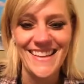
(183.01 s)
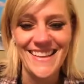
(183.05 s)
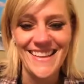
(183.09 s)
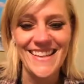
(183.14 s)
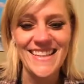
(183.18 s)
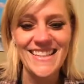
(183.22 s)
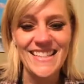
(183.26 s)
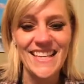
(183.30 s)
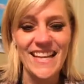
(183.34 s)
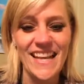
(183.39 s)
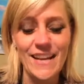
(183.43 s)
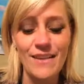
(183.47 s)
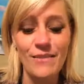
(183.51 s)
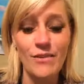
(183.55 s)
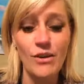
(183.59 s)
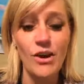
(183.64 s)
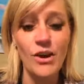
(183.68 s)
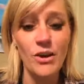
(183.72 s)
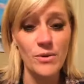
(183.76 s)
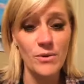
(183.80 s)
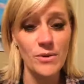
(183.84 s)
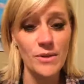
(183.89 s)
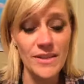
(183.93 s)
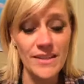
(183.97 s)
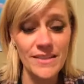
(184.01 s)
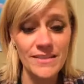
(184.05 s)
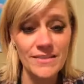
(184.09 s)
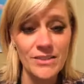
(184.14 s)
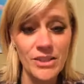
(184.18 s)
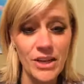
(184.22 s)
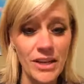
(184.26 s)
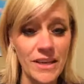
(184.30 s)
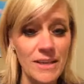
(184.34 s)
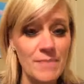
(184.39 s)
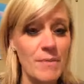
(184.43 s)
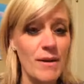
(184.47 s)
It's kind of awkward
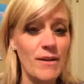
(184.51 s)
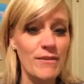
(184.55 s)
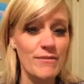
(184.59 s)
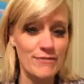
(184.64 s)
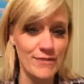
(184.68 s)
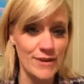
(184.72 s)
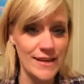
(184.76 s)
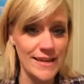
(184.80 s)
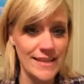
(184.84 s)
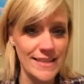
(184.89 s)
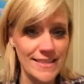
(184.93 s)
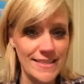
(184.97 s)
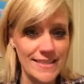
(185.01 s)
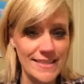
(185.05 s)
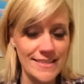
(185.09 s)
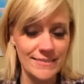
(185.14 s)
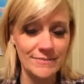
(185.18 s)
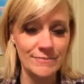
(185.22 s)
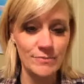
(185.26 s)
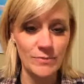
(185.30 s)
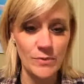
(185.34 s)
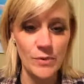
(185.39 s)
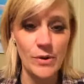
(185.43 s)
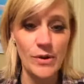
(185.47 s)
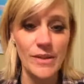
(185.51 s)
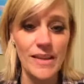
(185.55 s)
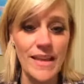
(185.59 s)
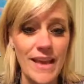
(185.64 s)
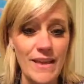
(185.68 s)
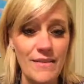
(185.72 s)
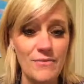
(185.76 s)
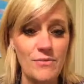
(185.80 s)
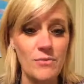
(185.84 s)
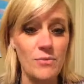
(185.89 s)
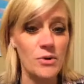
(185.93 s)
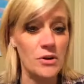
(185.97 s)
talking about Friends. We only
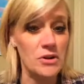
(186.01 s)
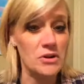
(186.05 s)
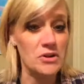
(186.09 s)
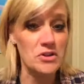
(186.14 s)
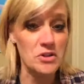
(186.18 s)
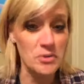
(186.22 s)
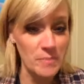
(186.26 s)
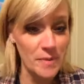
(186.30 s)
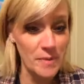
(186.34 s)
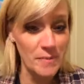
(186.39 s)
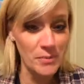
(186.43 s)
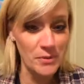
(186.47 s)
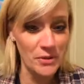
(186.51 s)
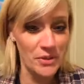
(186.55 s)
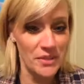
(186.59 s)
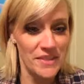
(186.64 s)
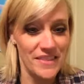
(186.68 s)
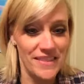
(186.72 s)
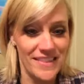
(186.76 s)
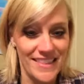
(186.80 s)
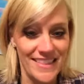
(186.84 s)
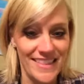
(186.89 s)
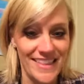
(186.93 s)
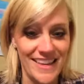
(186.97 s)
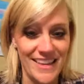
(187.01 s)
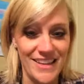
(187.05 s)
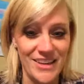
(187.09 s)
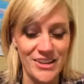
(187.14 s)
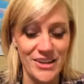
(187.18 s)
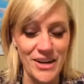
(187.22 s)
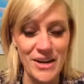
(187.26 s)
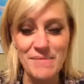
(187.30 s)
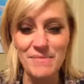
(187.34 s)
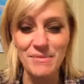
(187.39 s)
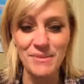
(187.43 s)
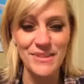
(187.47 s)
have 1 or 2 people that are
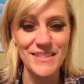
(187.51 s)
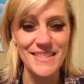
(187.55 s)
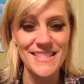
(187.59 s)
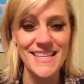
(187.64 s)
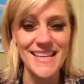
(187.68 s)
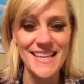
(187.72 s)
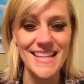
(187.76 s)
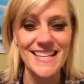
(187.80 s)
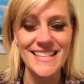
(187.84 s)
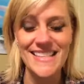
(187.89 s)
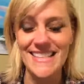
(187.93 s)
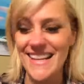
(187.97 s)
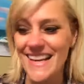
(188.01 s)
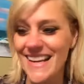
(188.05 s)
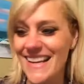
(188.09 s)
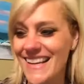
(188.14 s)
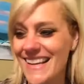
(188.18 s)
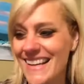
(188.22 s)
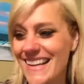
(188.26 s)
able to see it tonight.